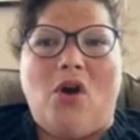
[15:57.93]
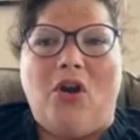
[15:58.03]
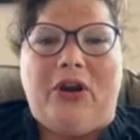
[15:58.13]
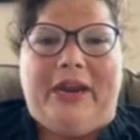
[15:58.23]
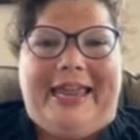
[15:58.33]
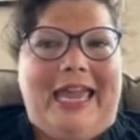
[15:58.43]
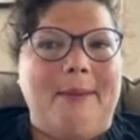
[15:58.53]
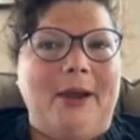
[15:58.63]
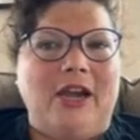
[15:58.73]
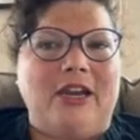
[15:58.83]
All right,
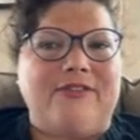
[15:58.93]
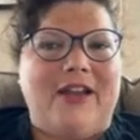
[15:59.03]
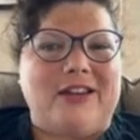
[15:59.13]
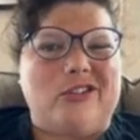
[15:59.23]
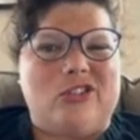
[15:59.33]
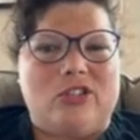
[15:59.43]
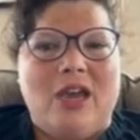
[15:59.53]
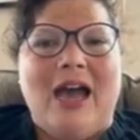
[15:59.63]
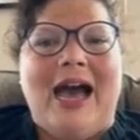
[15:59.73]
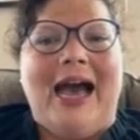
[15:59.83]
abiotic factors,
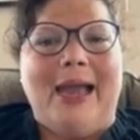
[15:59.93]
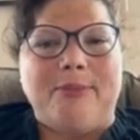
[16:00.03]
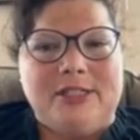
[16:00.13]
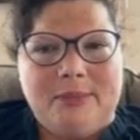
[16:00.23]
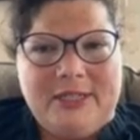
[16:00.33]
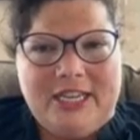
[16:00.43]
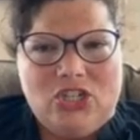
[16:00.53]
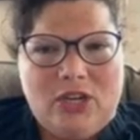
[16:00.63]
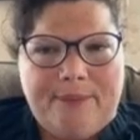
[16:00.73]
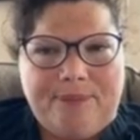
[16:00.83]
high
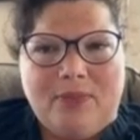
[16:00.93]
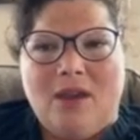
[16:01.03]
precipitation,